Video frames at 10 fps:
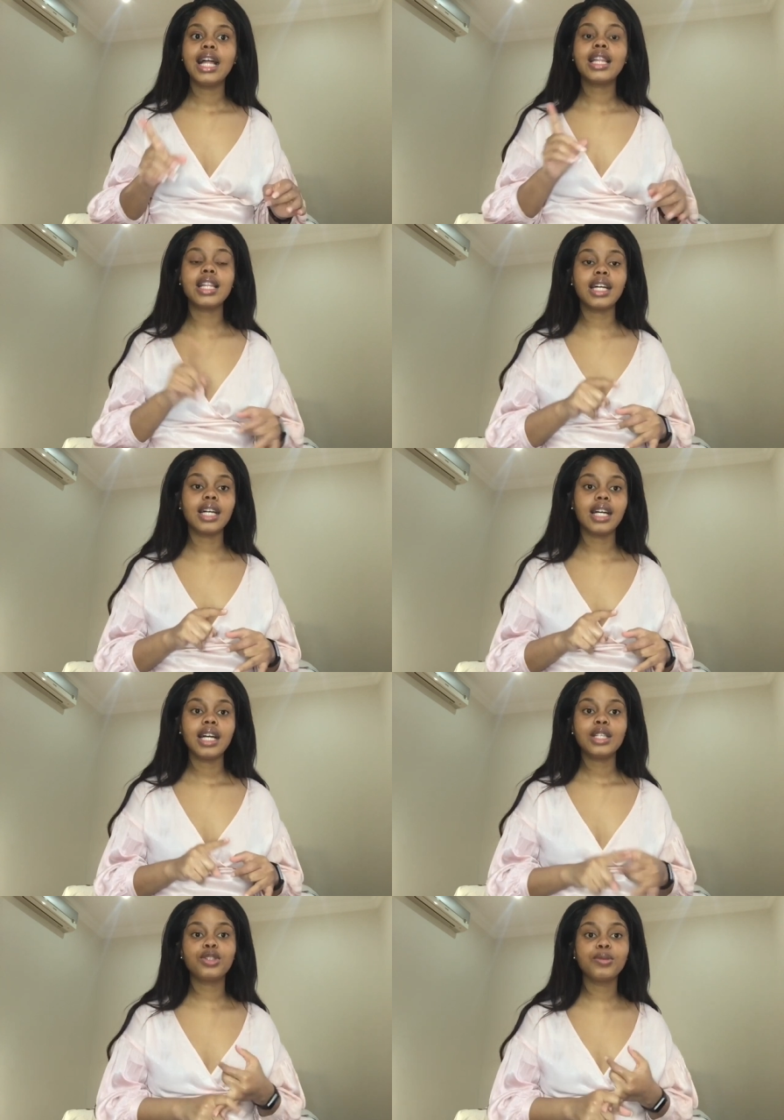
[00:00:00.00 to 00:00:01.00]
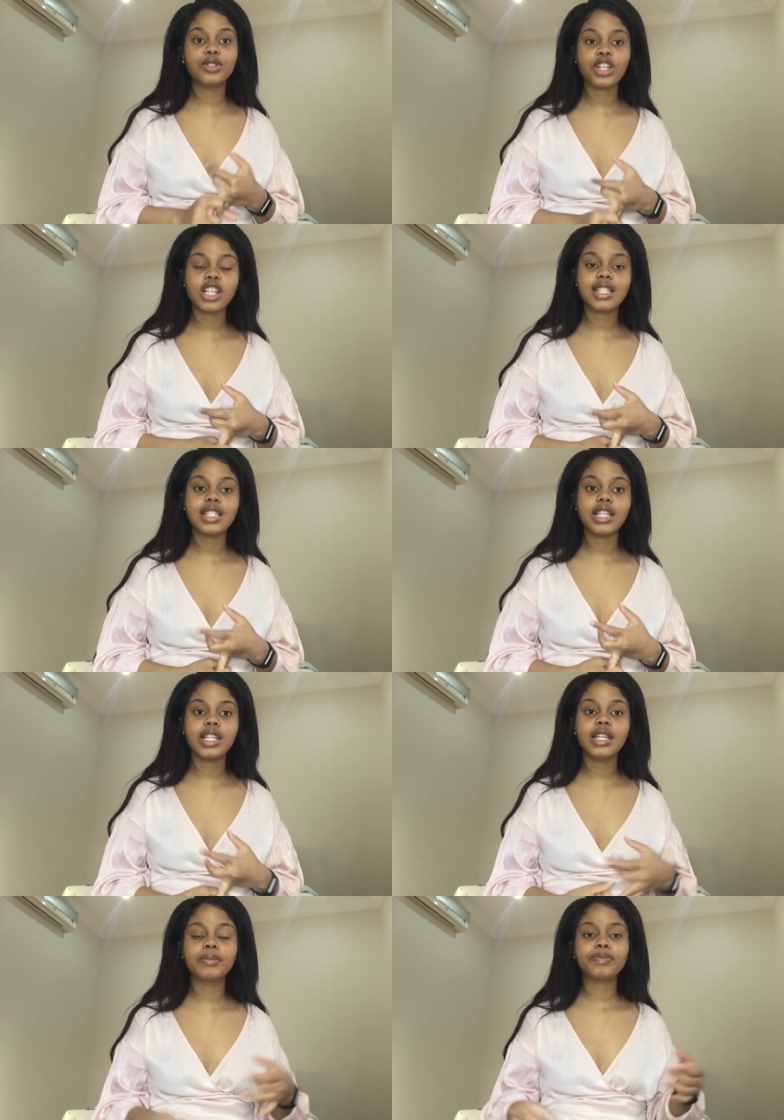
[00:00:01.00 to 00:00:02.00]
the supercharged
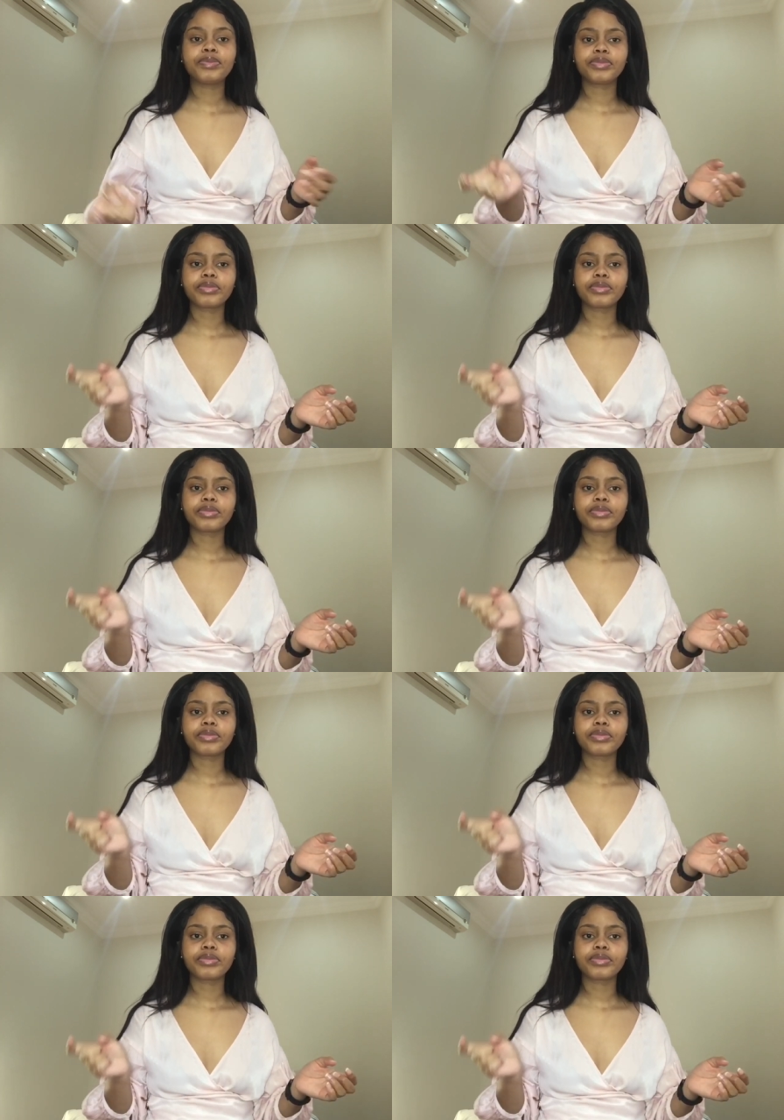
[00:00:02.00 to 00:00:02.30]
serum